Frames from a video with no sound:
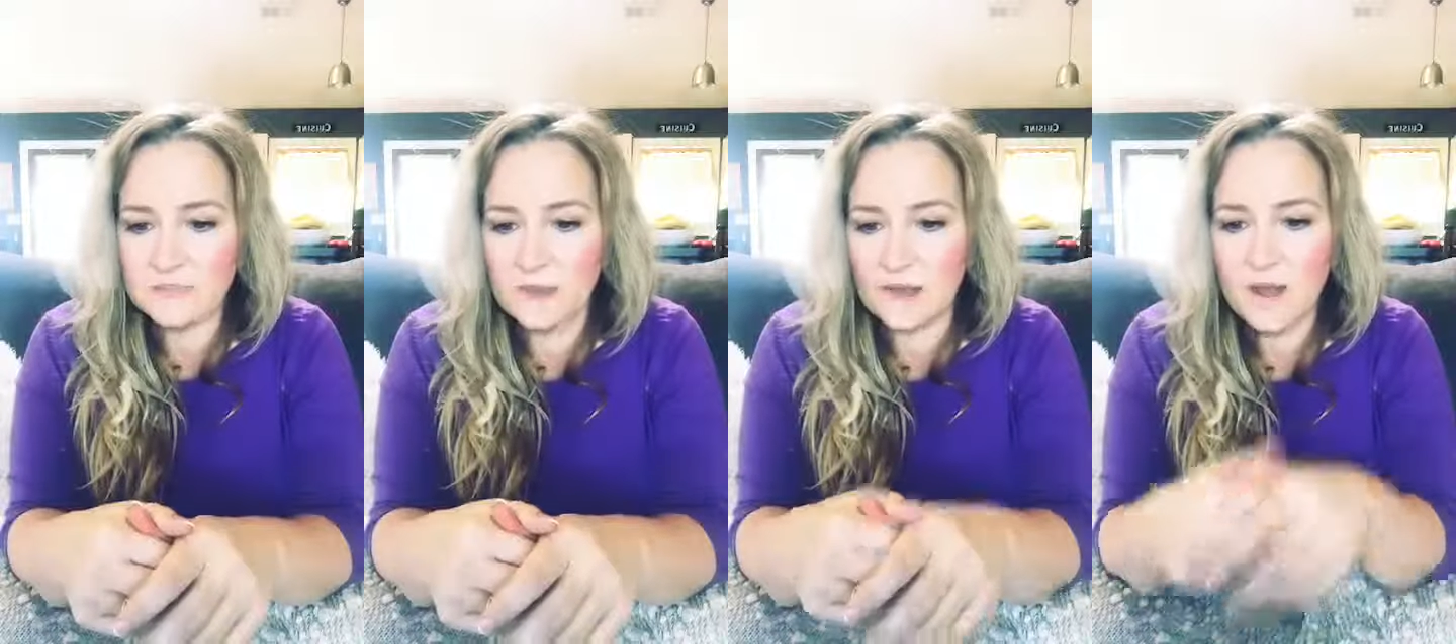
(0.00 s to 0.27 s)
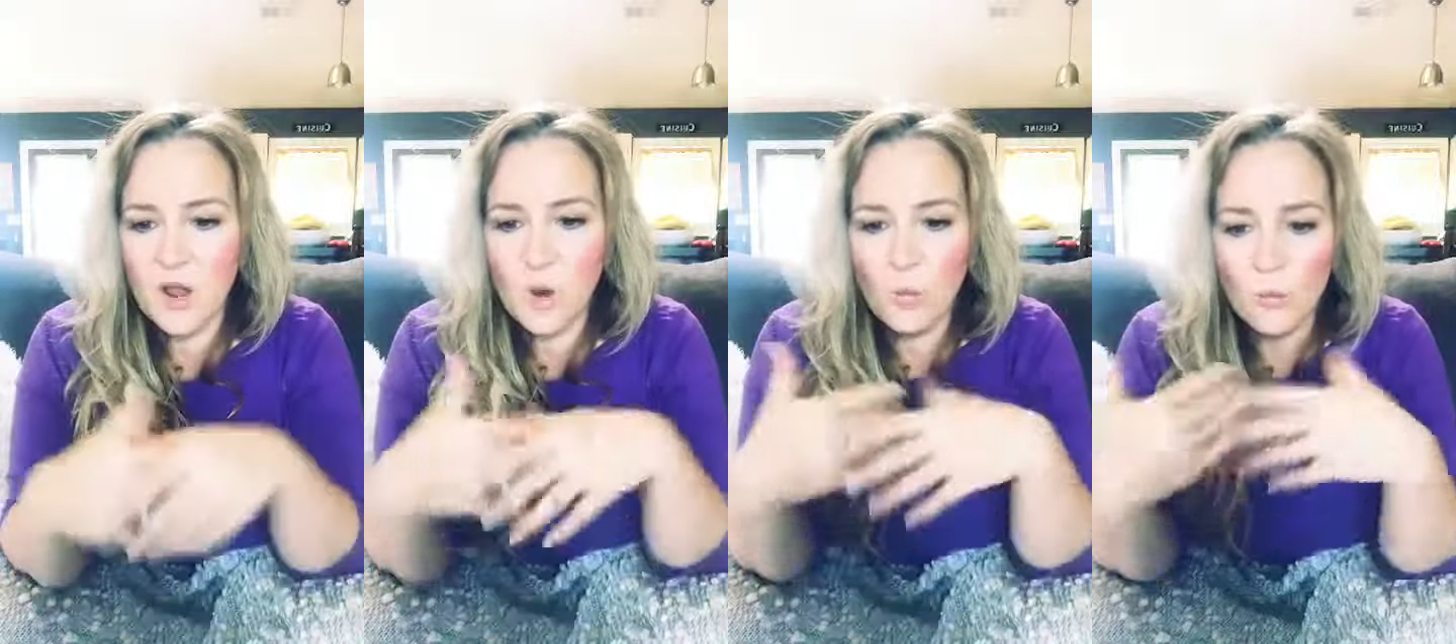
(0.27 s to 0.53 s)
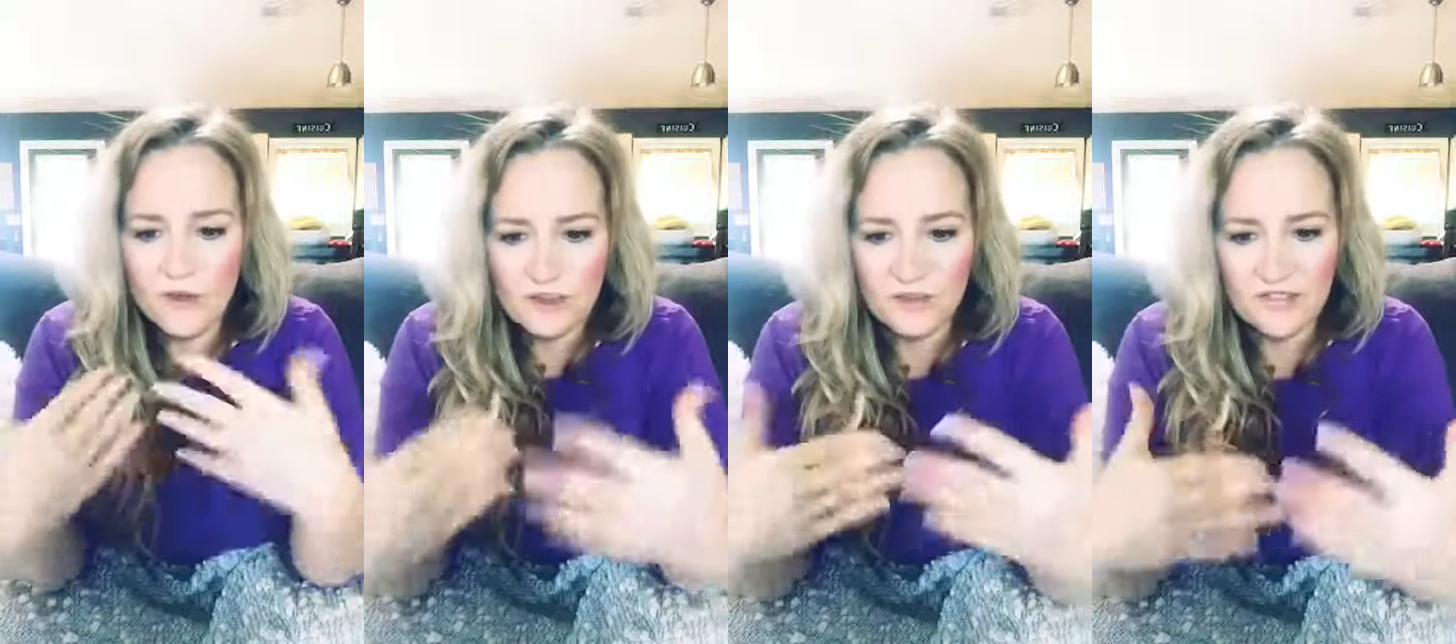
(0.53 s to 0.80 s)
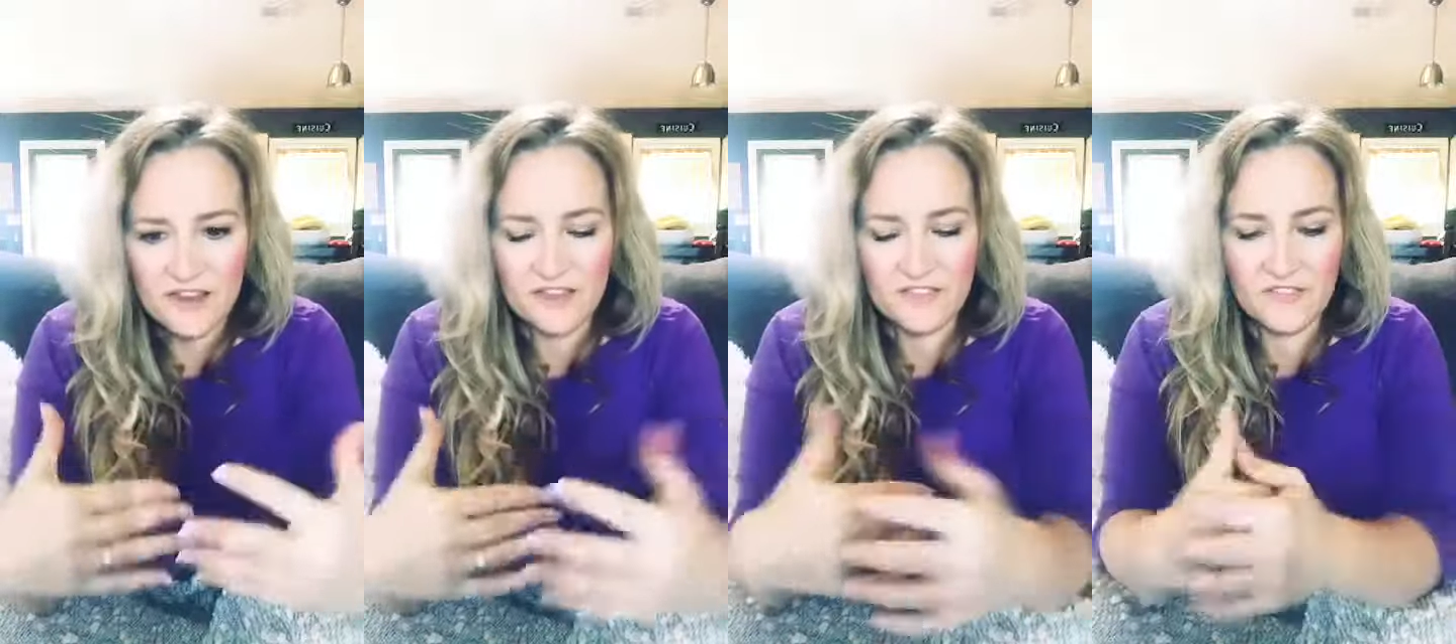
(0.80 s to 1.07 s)
But when you
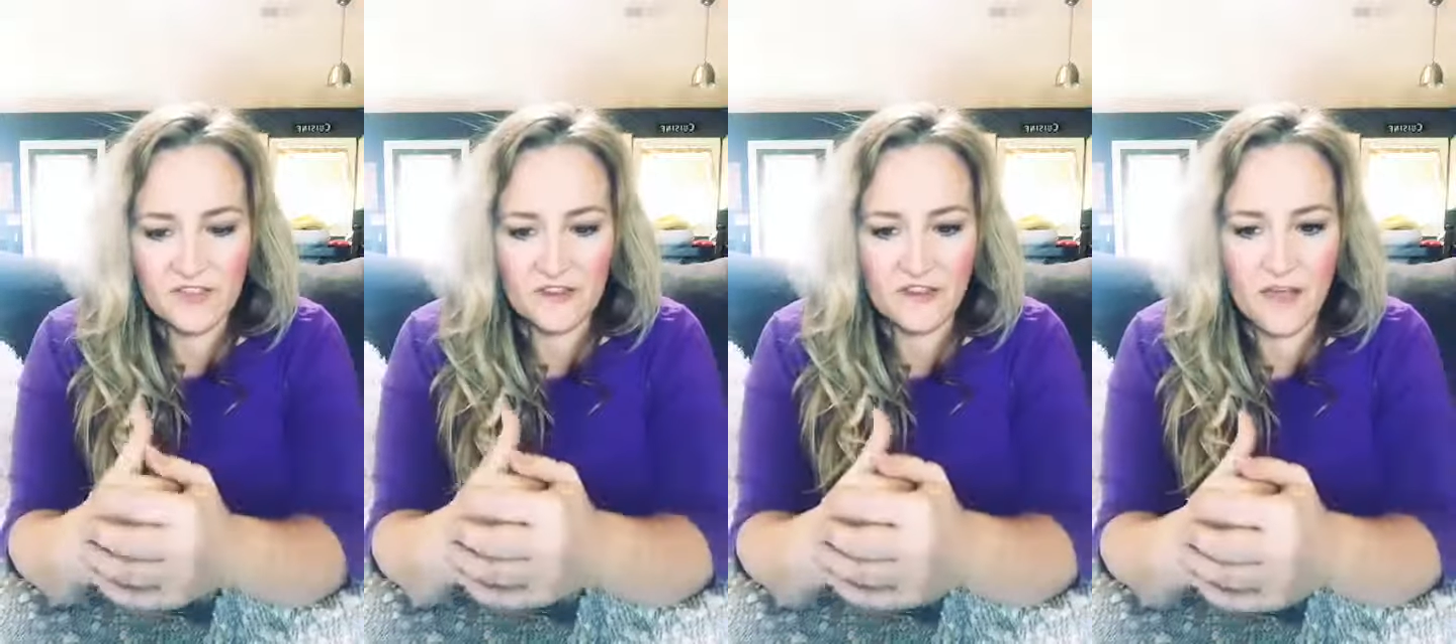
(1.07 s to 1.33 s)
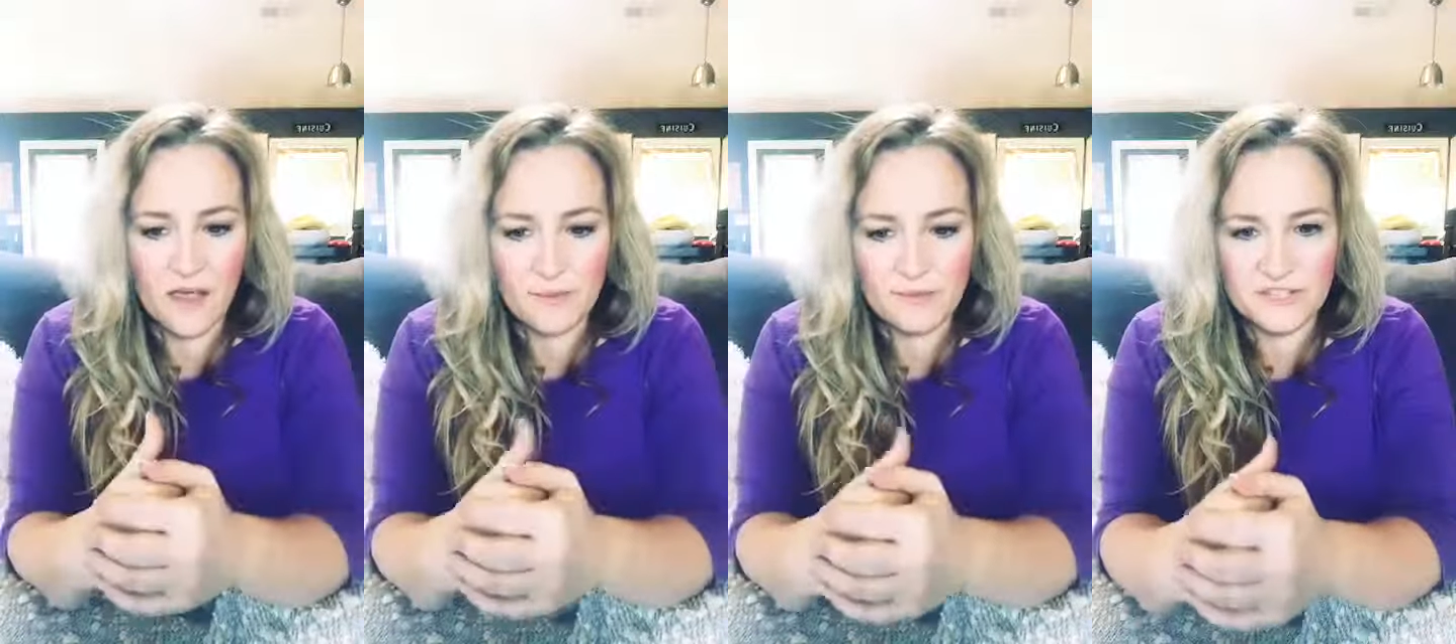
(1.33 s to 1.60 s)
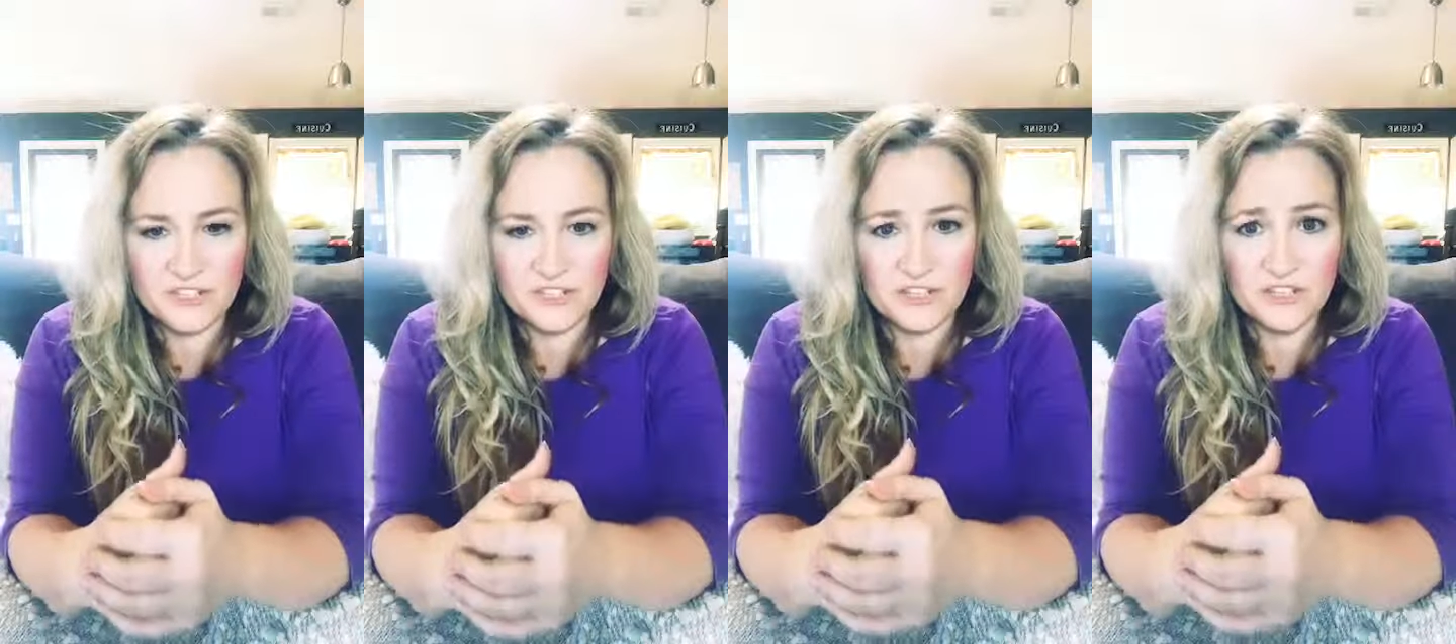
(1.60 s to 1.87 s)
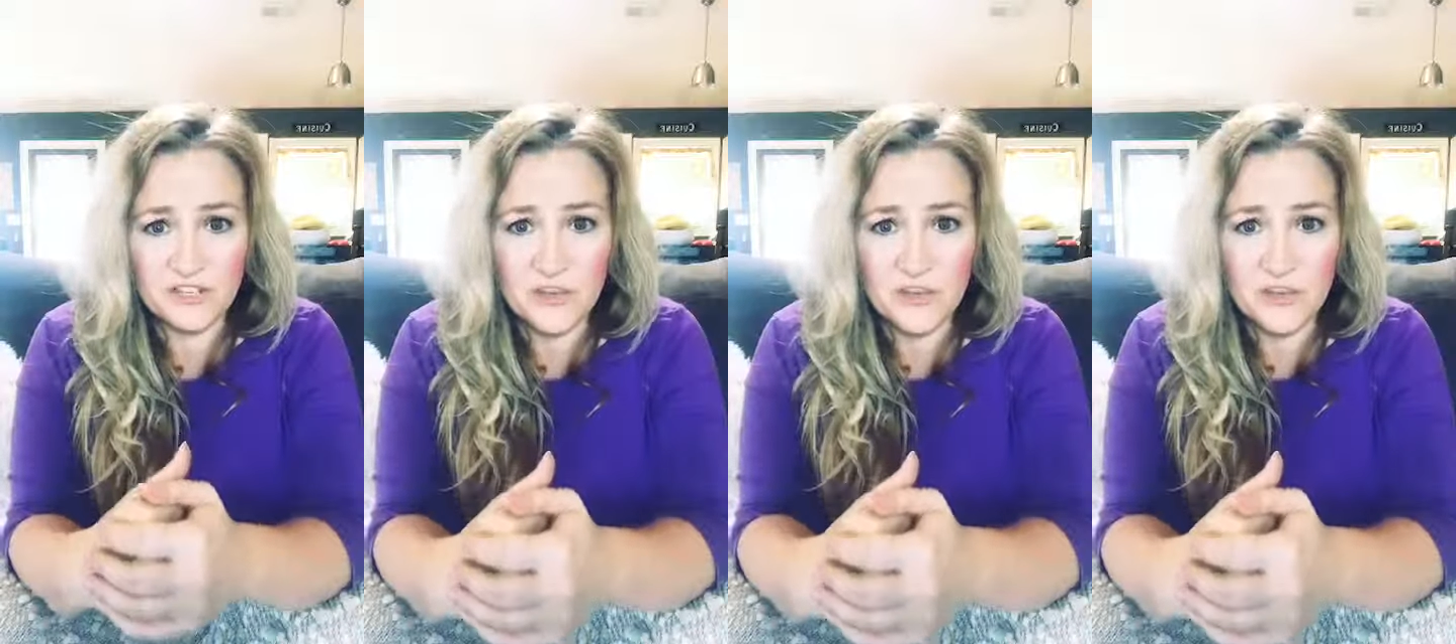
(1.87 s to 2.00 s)
think of the competition,